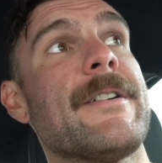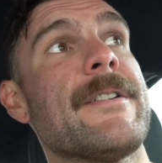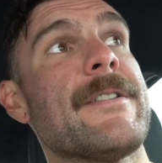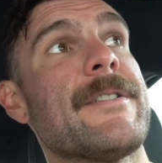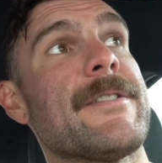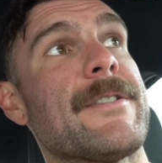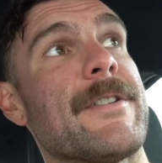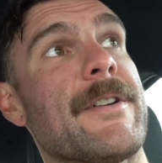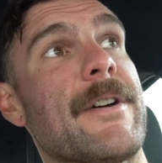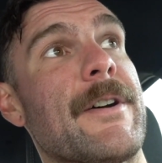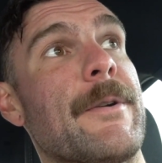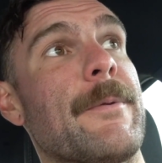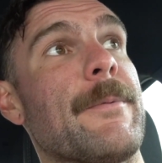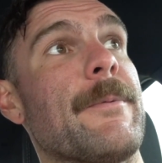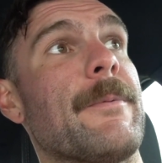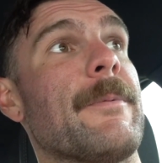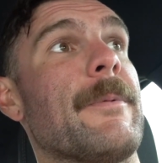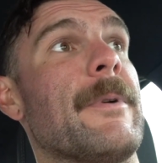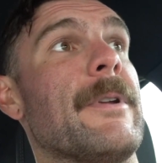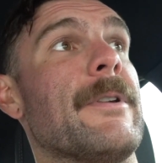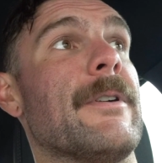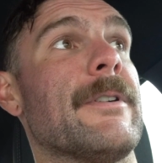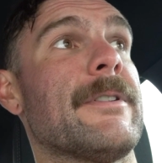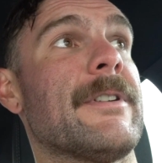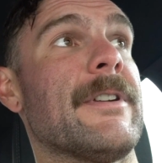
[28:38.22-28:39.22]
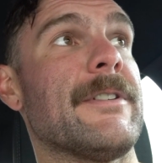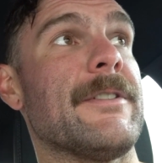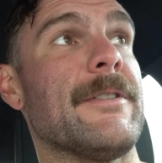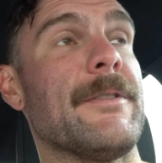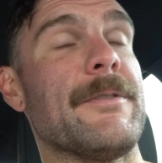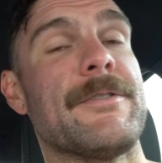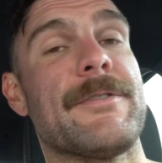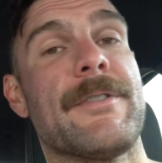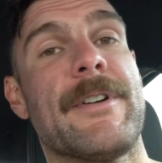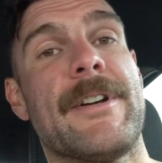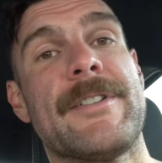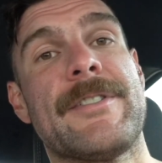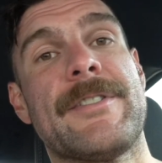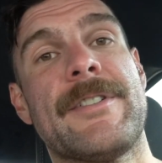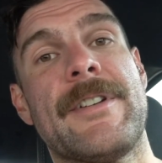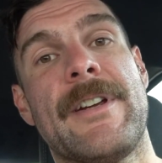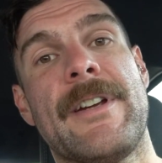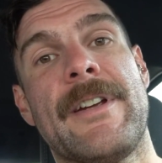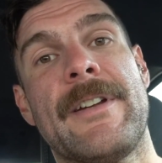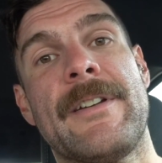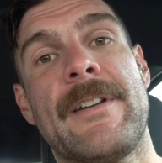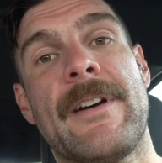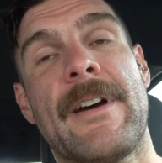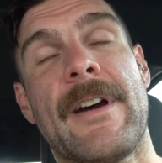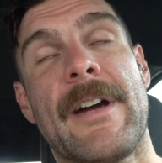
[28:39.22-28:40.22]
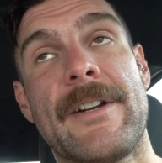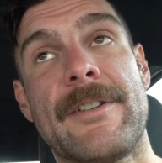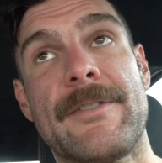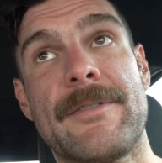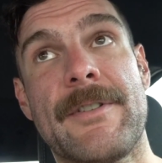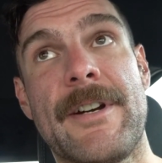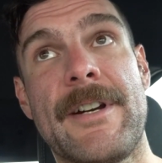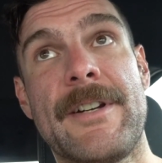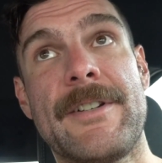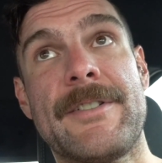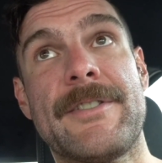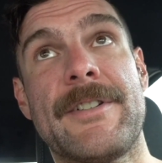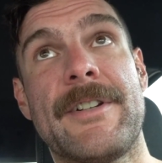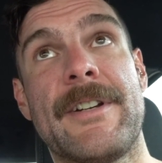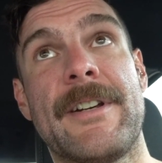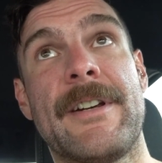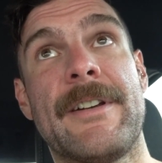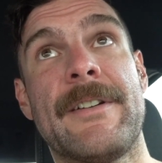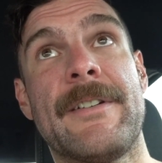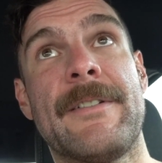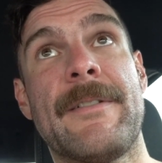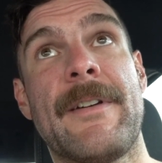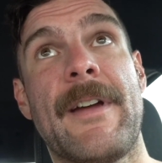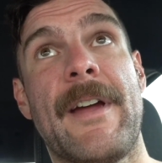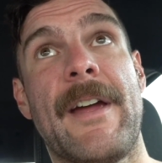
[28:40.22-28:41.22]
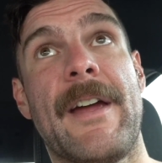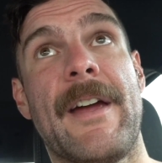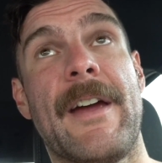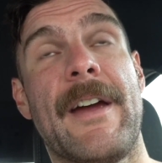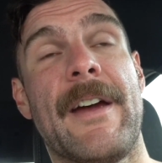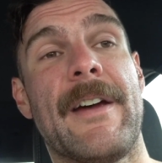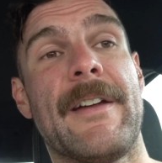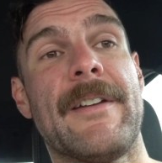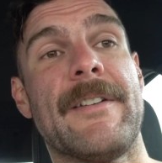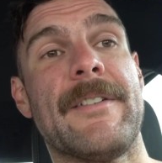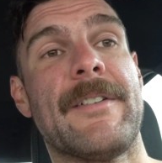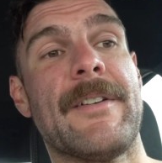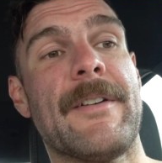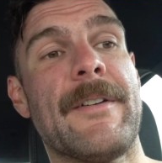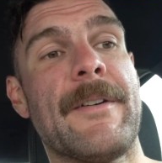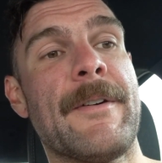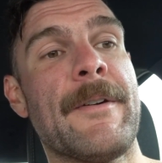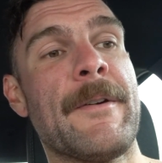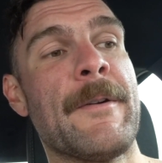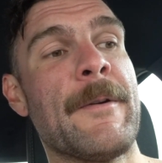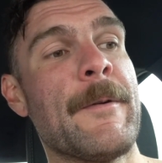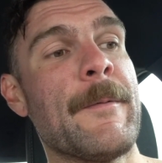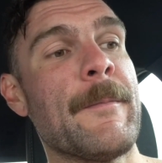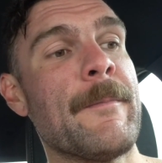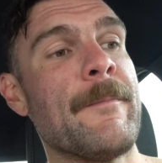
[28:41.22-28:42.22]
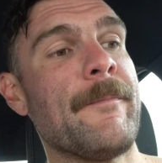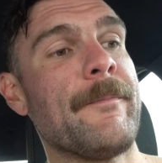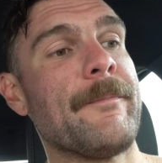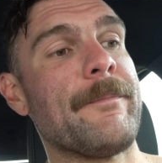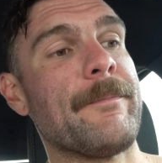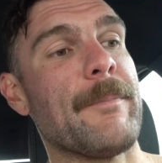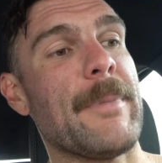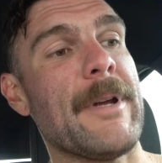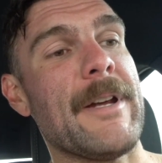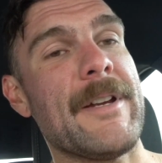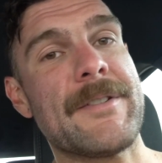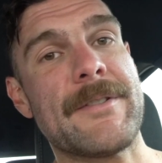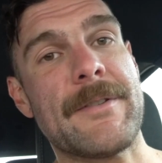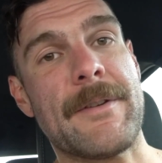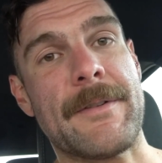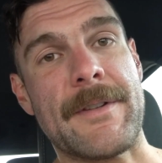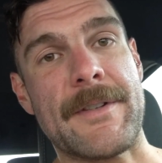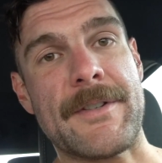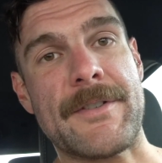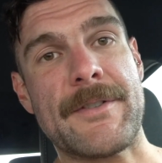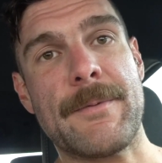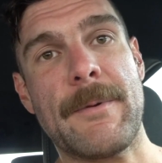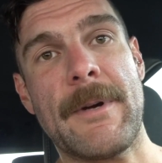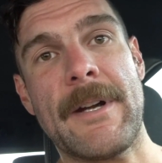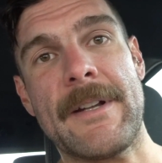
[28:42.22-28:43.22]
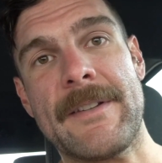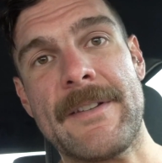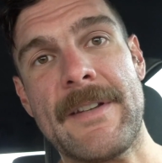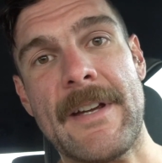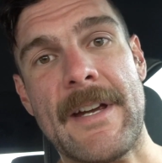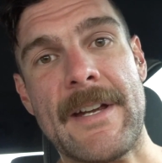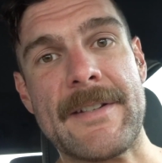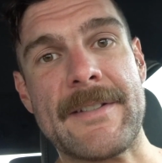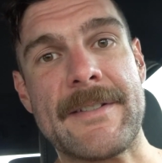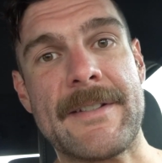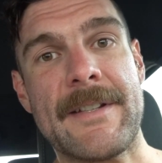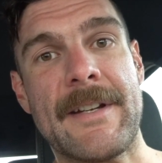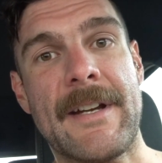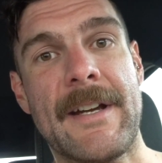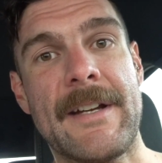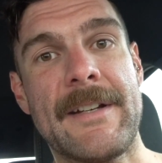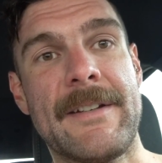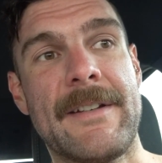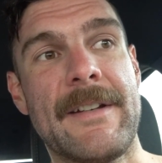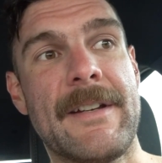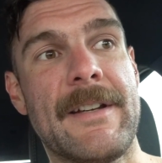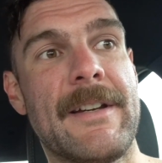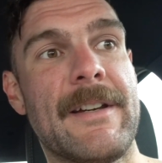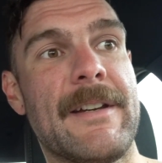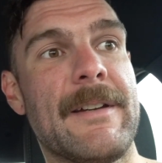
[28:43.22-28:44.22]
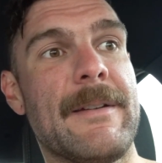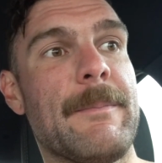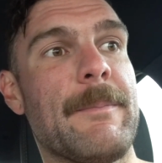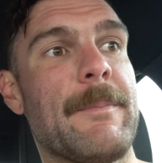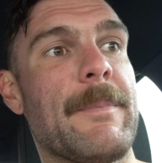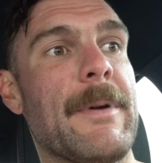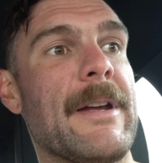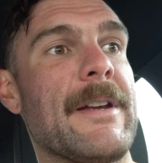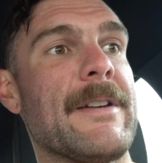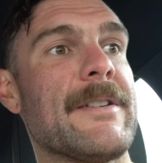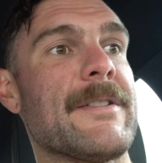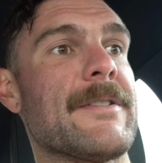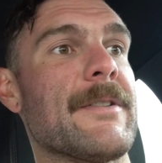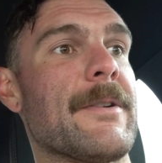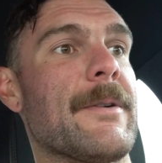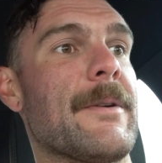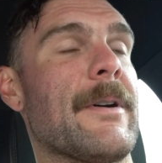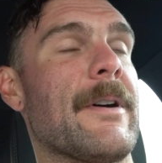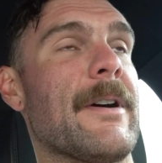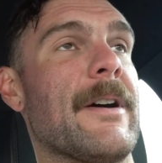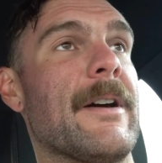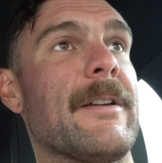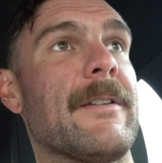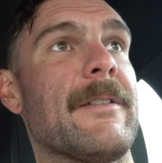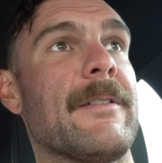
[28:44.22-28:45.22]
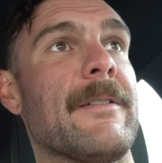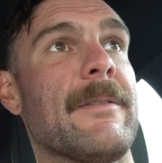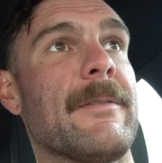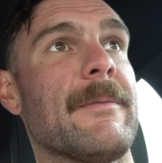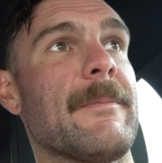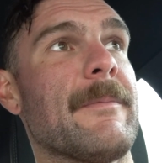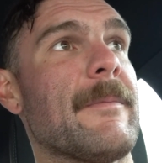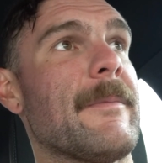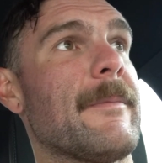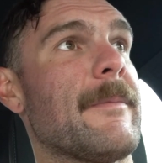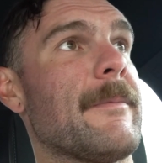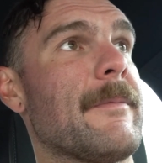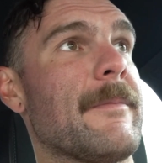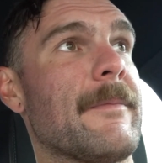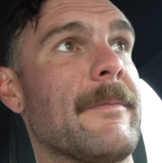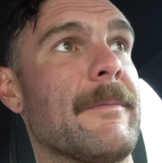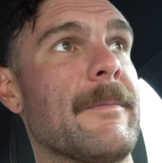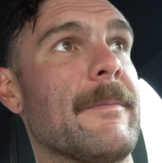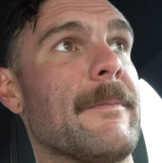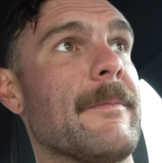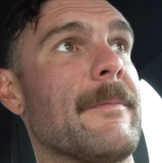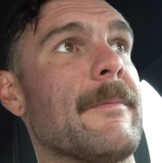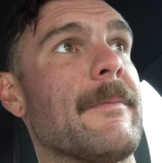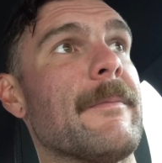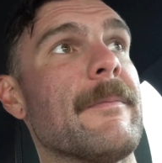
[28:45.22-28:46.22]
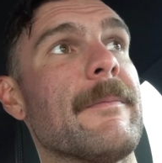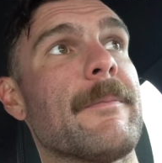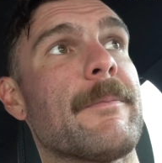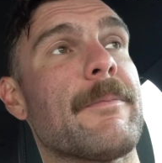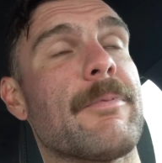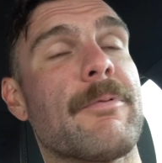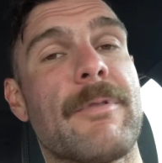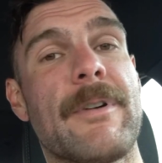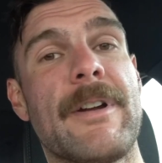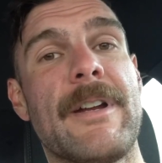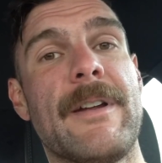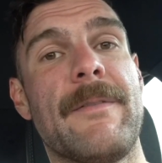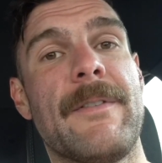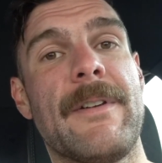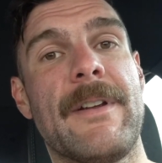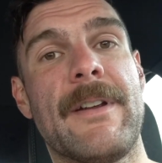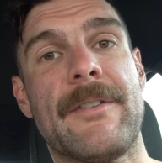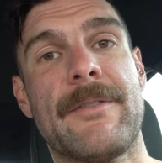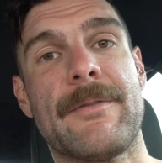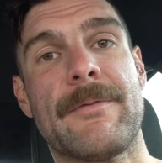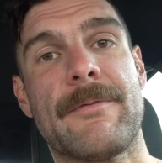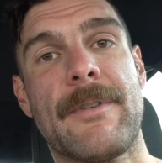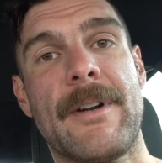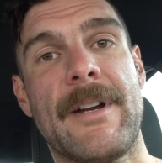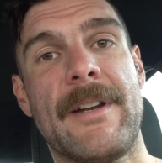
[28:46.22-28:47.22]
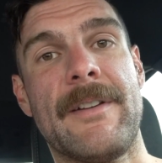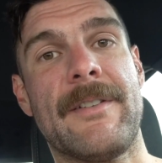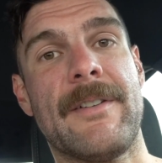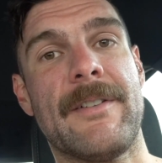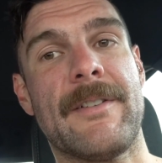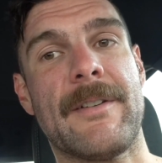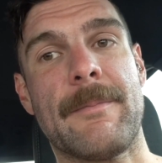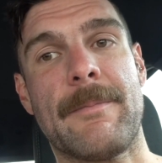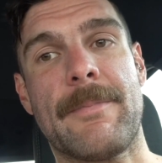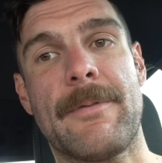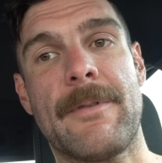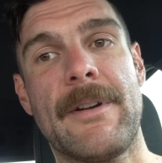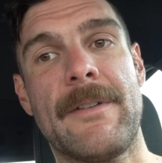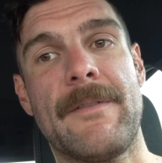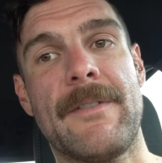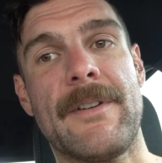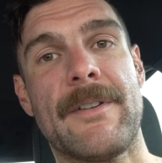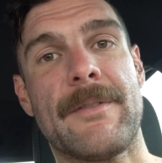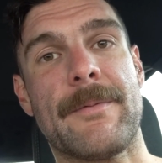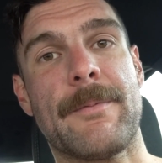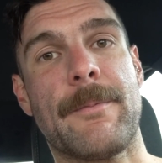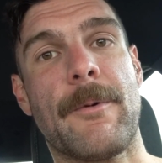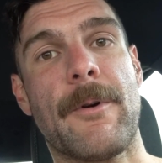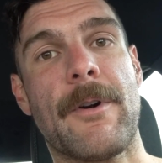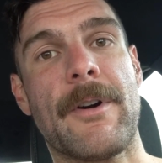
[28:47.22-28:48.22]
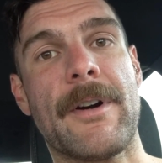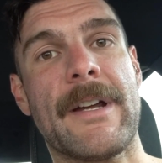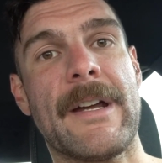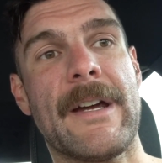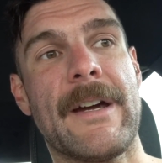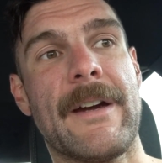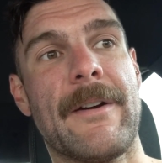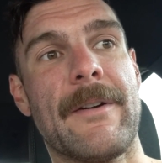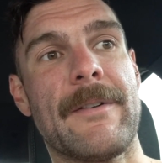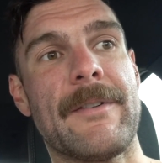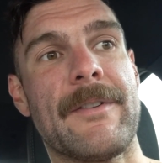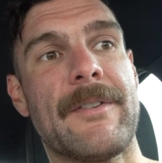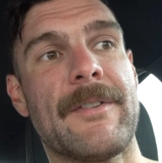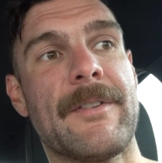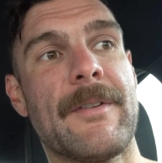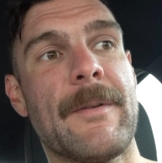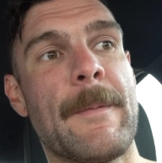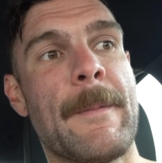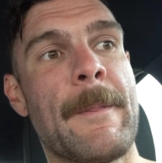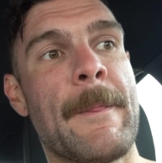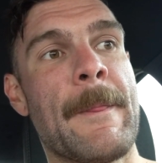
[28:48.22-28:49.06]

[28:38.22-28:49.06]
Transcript: So we looked at nutrition, hydration, and based on the sweat test that I did, based on previous races and previous workouts,